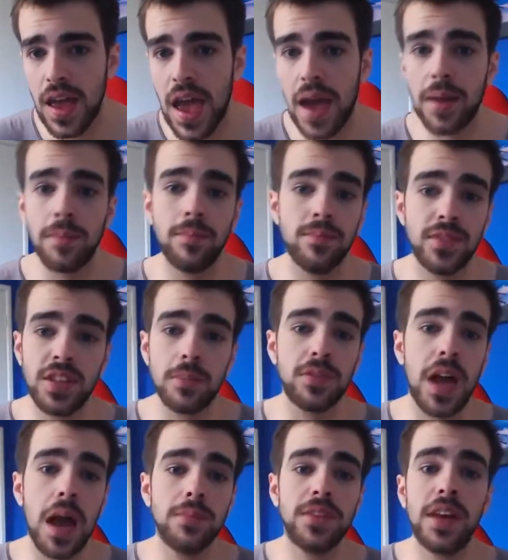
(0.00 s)
and
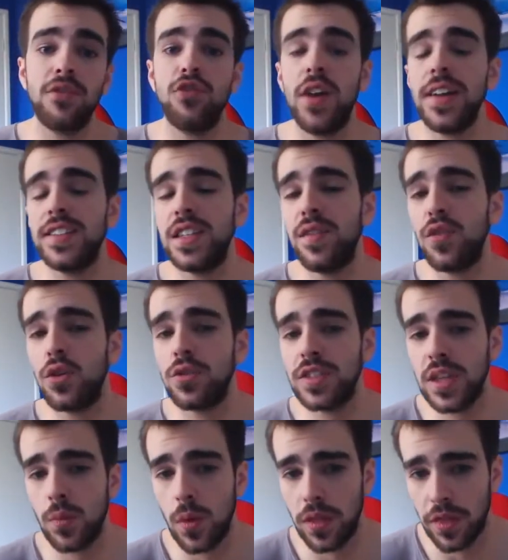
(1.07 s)
sometimes have great
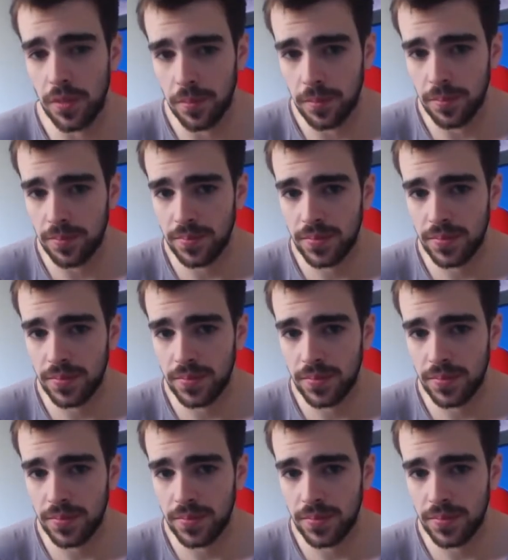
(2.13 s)
difficulty with them.